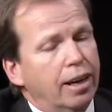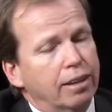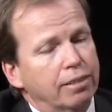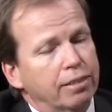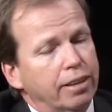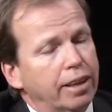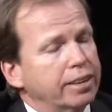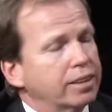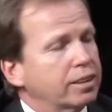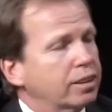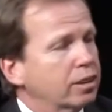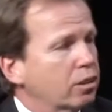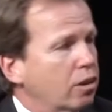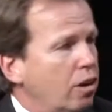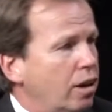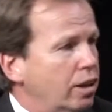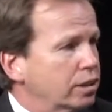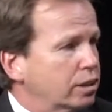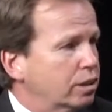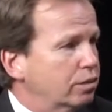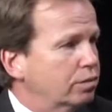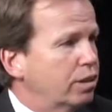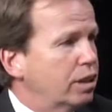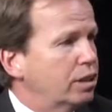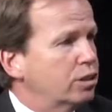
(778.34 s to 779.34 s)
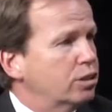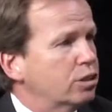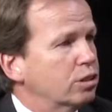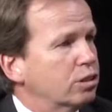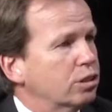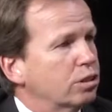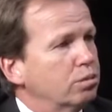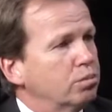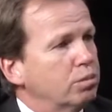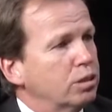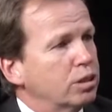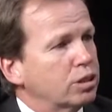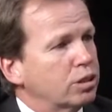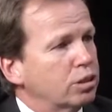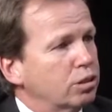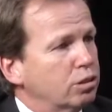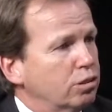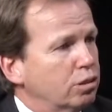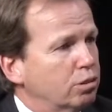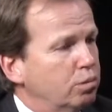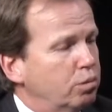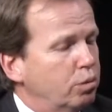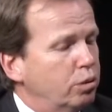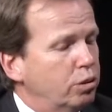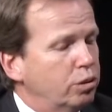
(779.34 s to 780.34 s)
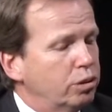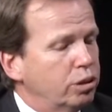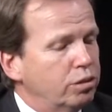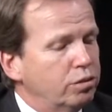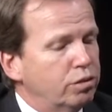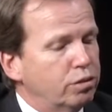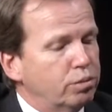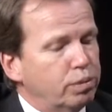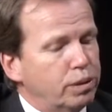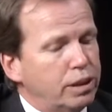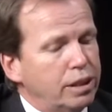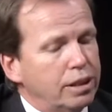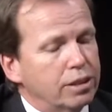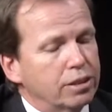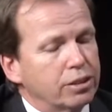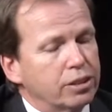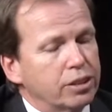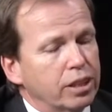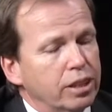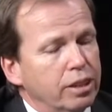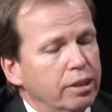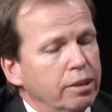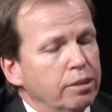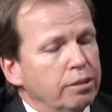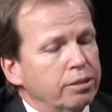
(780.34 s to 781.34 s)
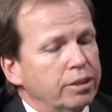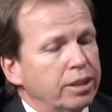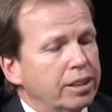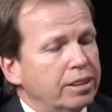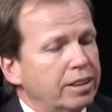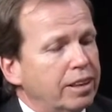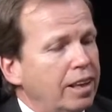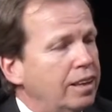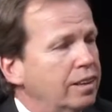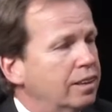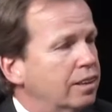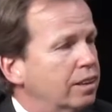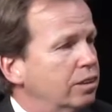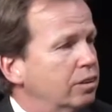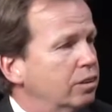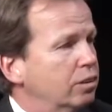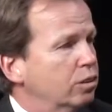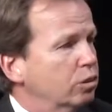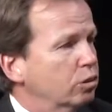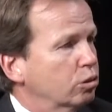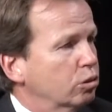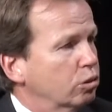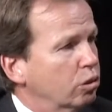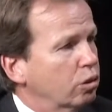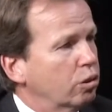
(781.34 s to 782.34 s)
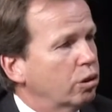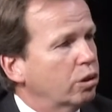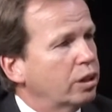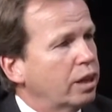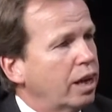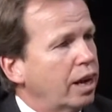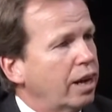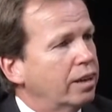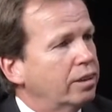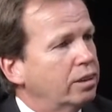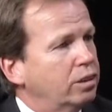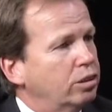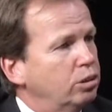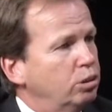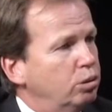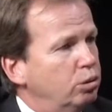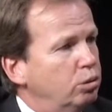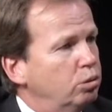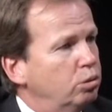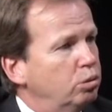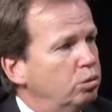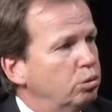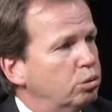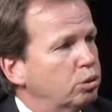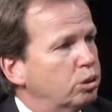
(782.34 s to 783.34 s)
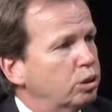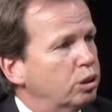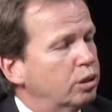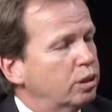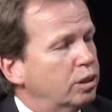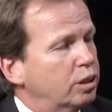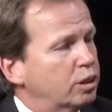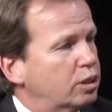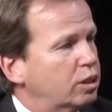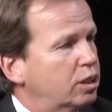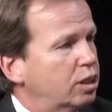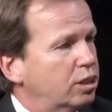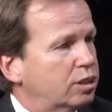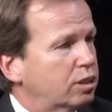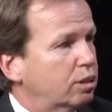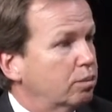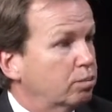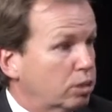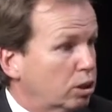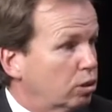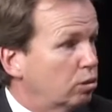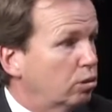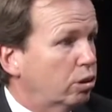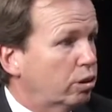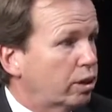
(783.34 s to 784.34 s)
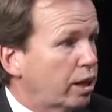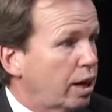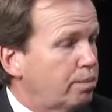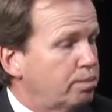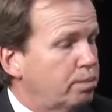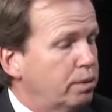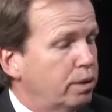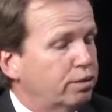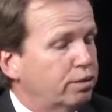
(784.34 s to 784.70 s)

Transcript: like the Conservation Commission or the Board of Appeals, that they can learn how to use the system to look up